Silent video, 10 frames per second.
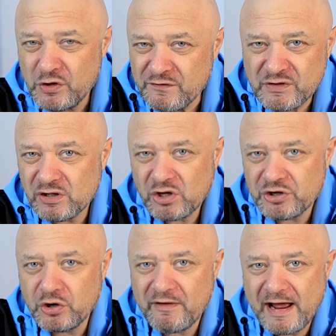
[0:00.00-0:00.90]
you've still got
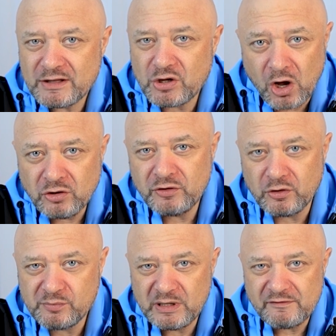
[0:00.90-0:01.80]
your ex on
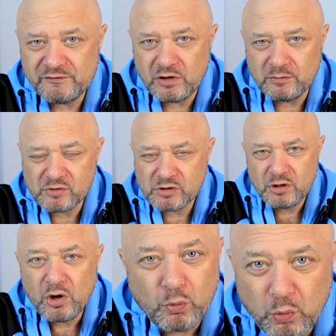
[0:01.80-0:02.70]
those platforms,
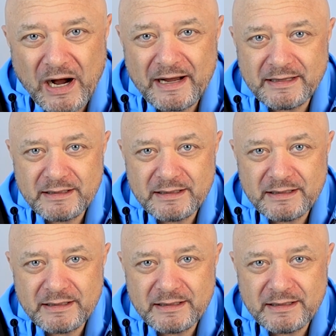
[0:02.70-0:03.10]
why?